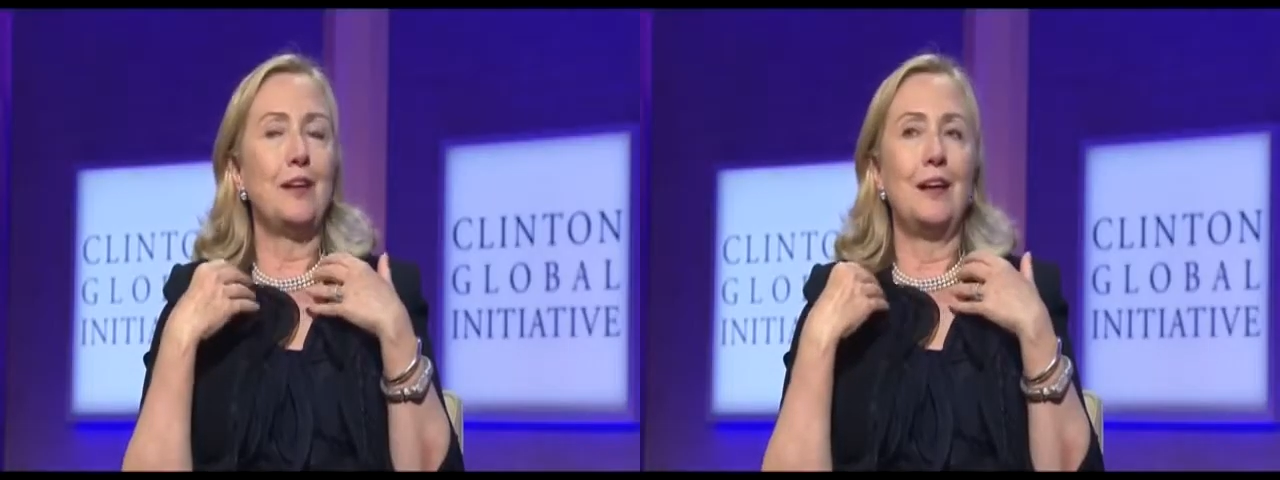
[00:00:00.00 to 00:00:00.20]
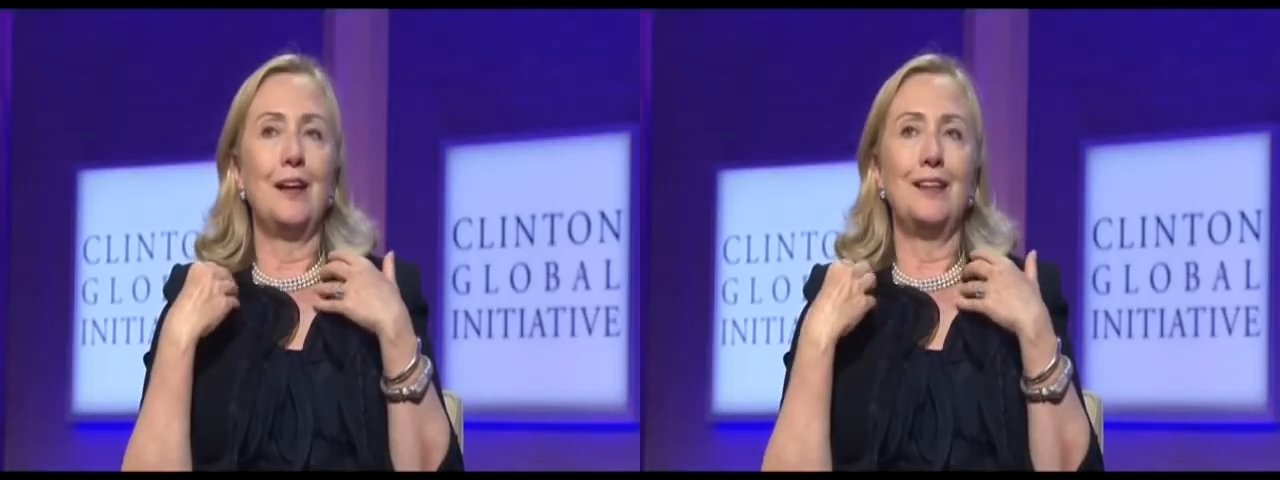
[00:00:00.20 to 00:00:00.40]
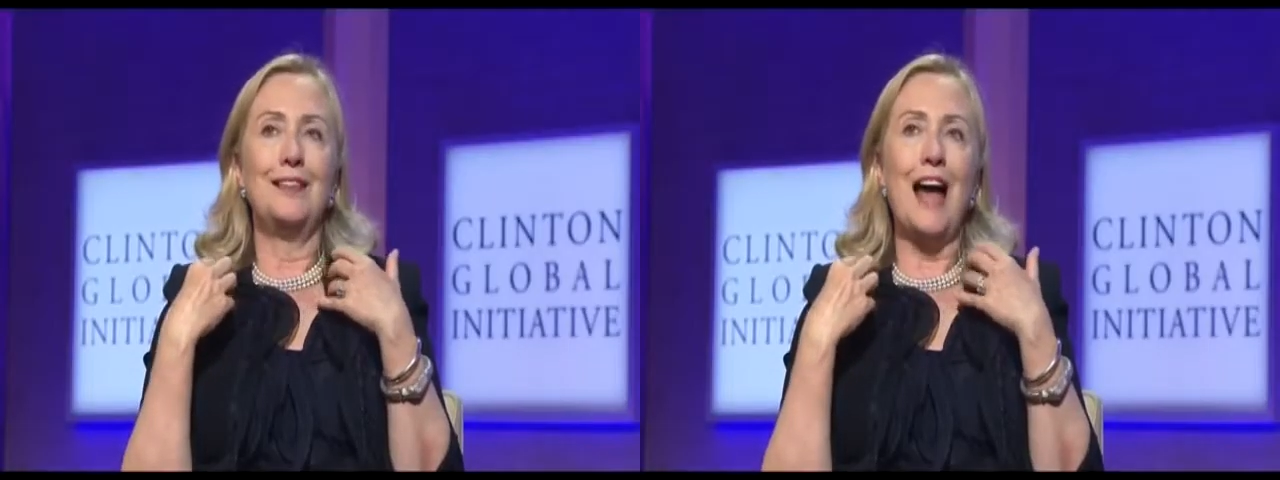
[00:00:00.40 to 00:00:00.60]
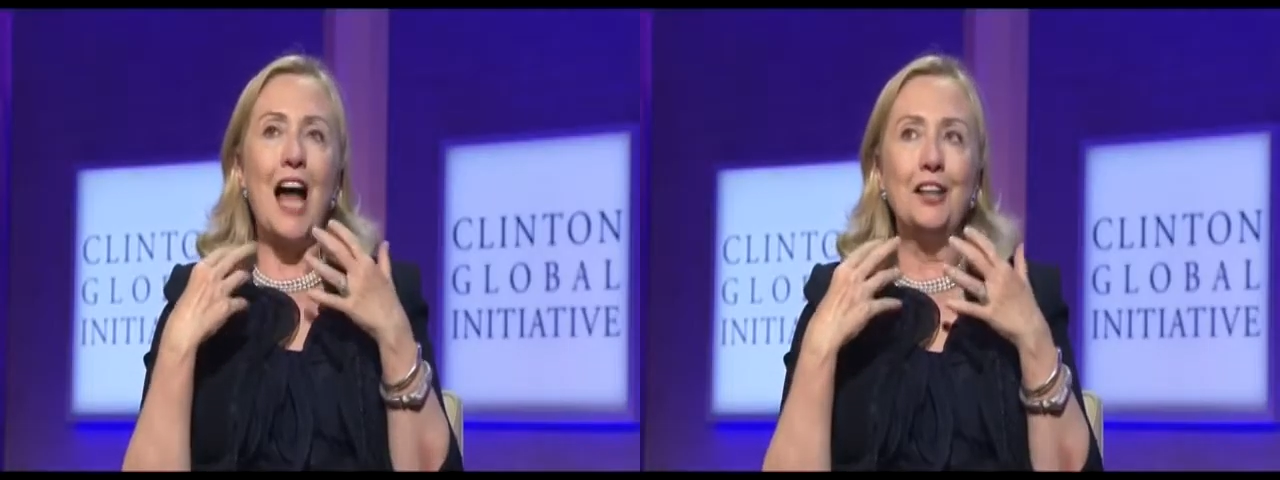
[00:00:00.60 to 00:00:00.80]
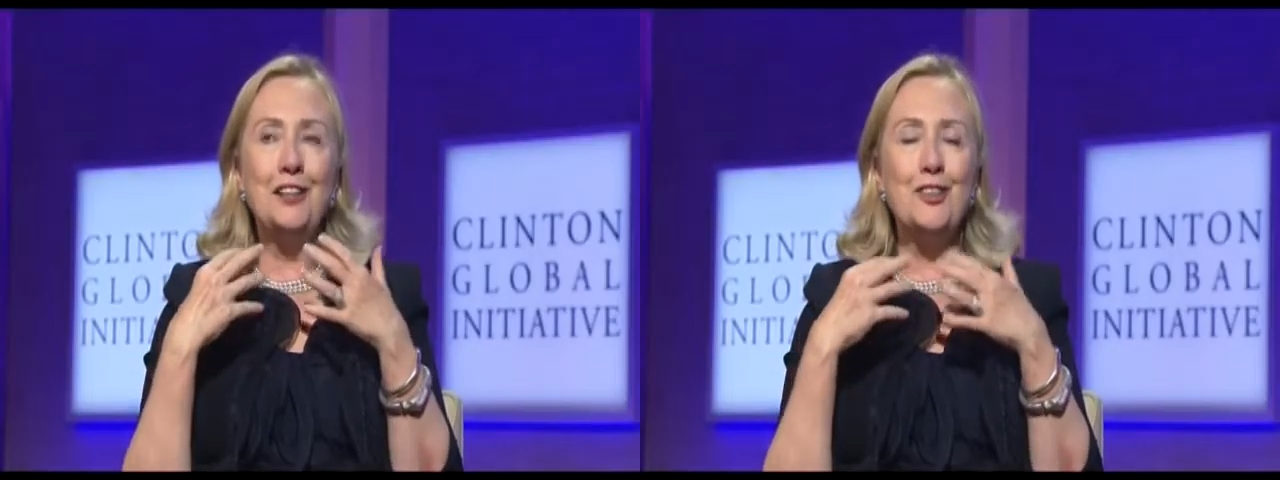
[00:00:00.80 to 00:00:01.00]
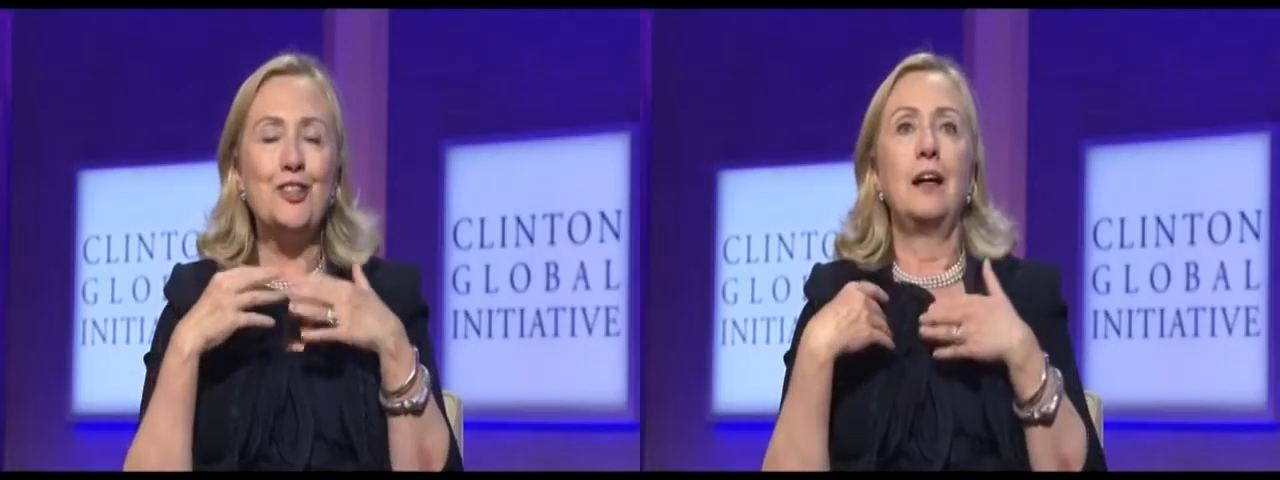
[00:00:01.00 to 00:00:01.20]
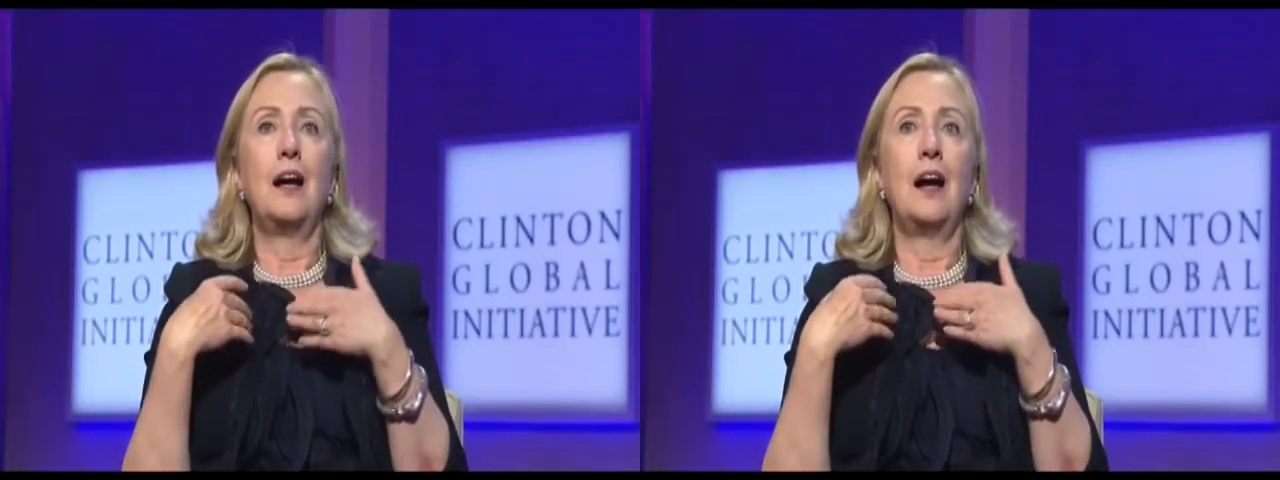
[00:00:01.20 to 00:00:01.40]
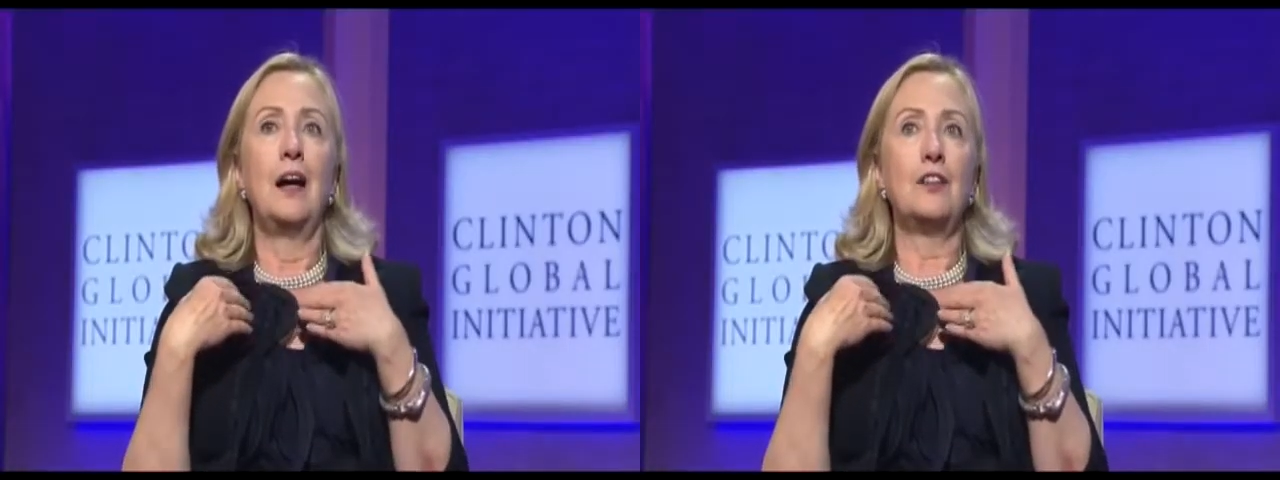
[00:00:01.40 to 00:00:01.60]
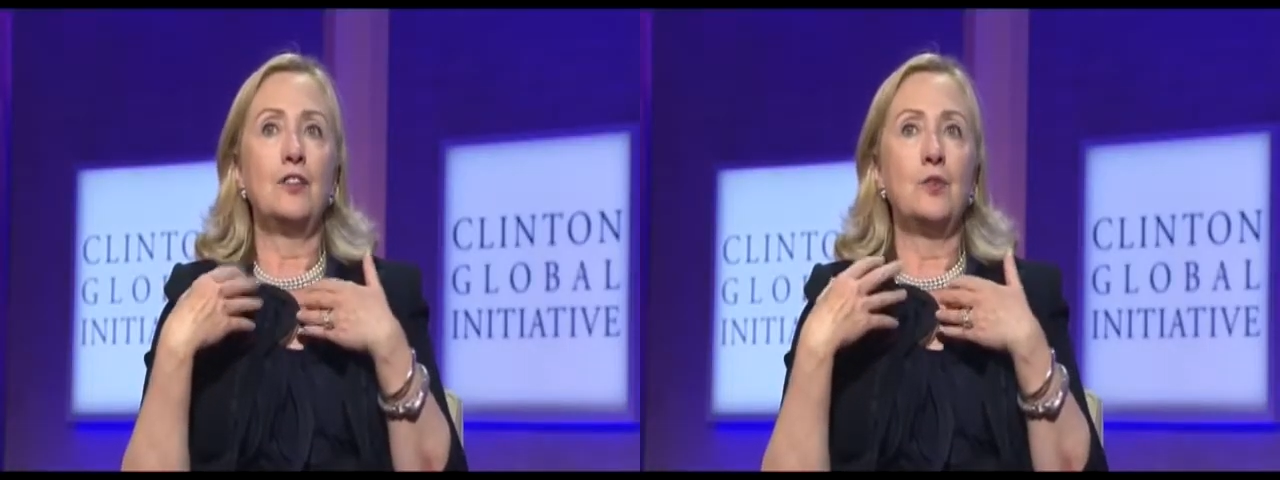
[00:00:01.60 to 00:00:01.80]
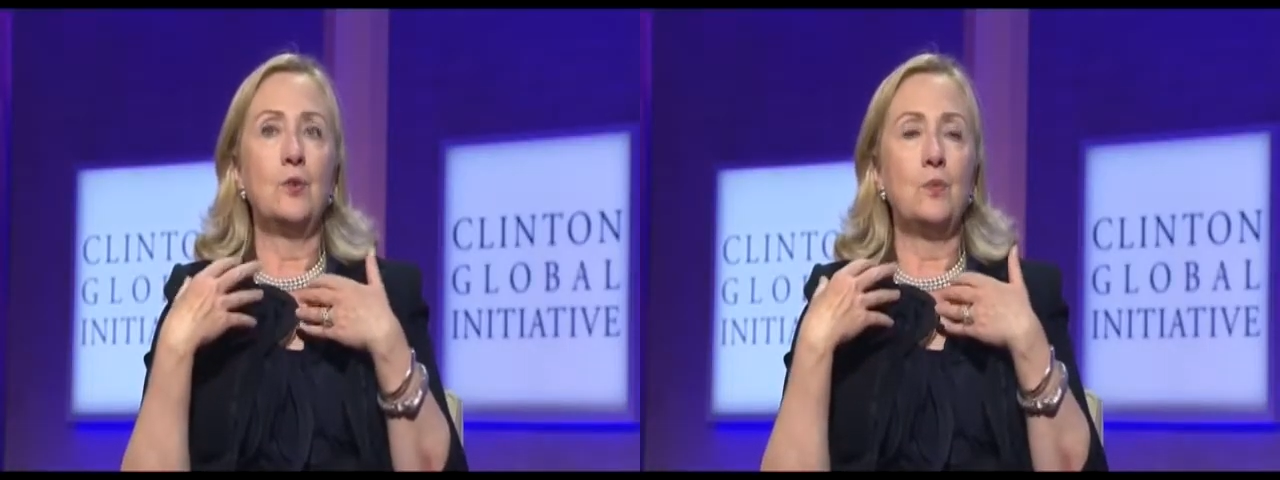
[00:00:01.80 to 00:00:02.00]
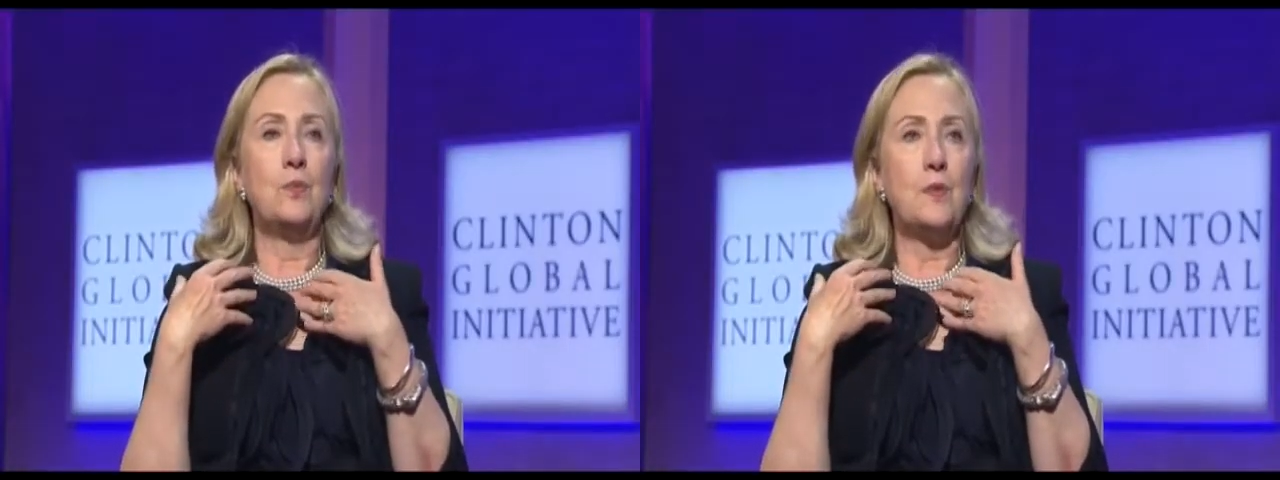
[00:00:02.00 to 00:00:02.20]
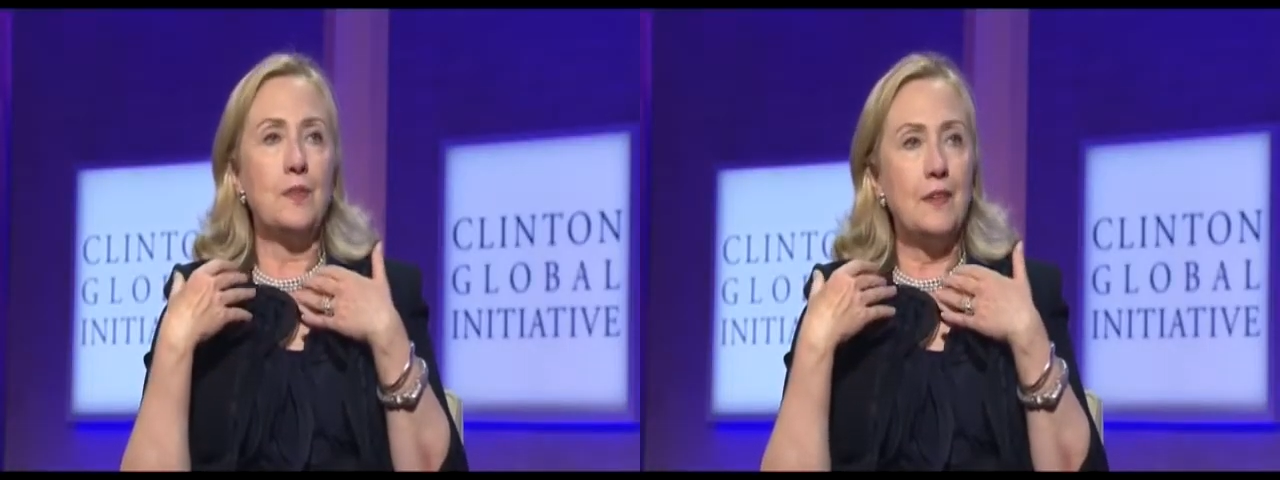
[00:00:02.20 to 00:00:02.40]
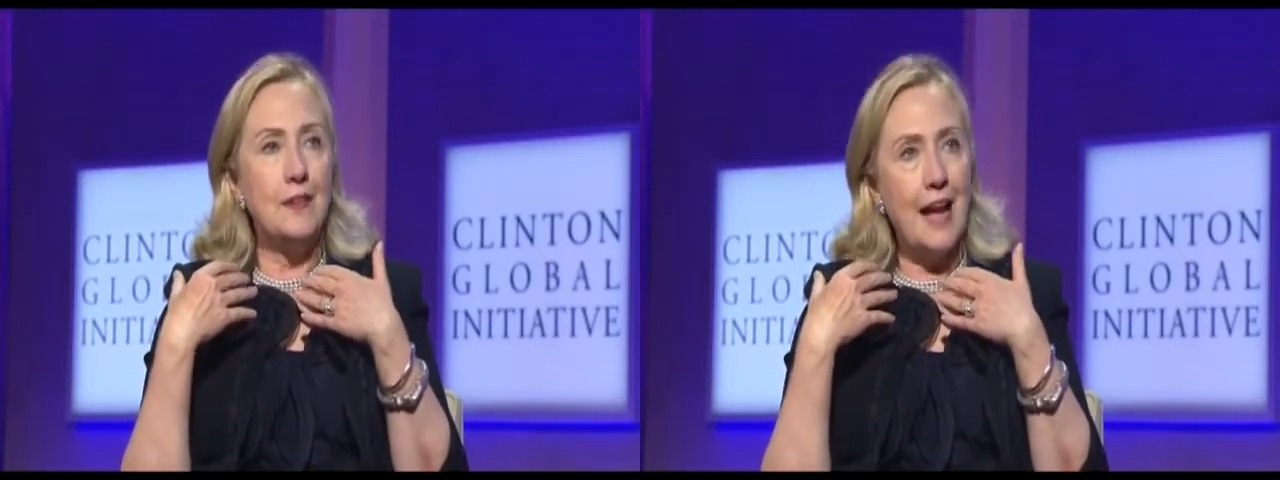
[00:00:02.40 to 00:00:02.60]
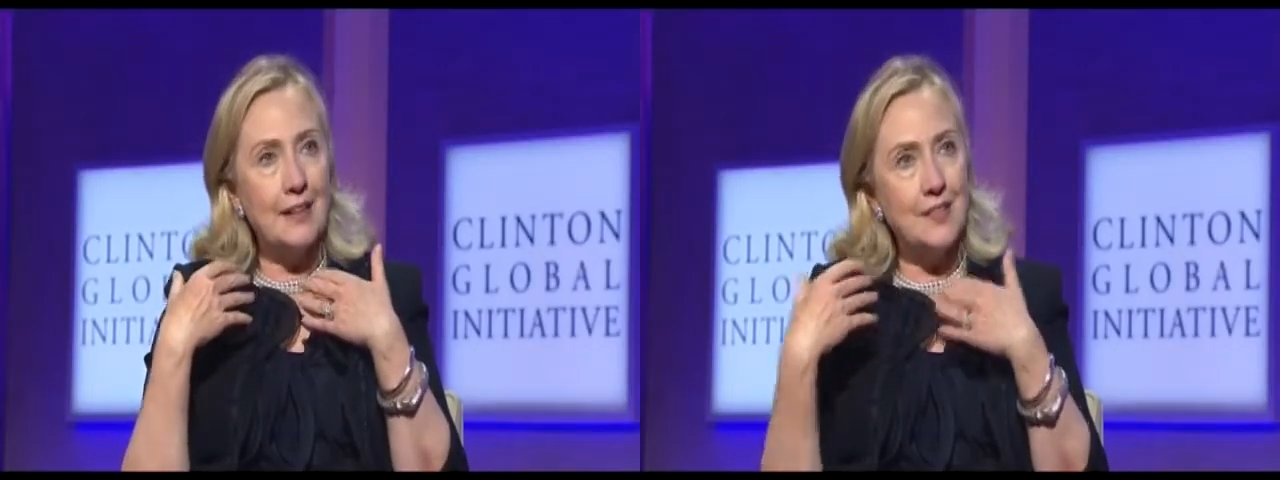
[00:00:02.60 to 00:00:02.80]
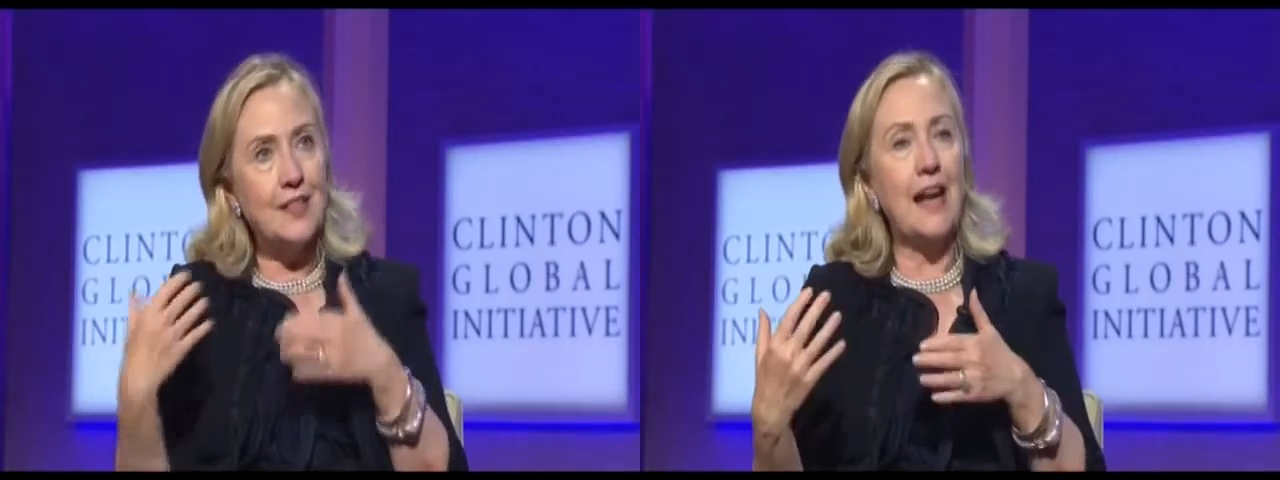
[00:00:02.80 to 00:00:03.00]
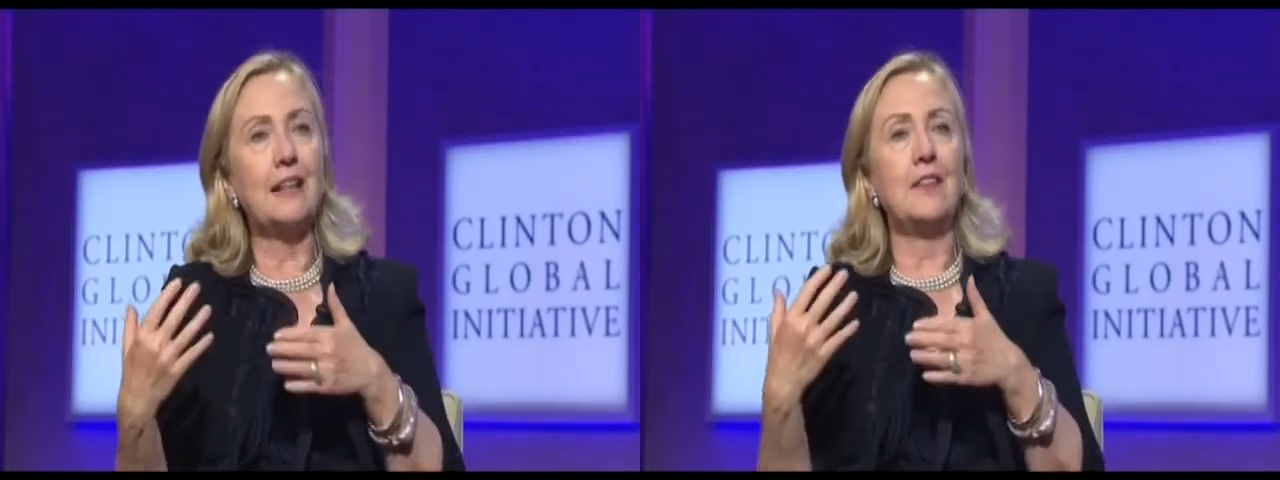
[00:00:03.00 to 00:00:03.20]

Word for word: uh, knowledge uh, to not stand on the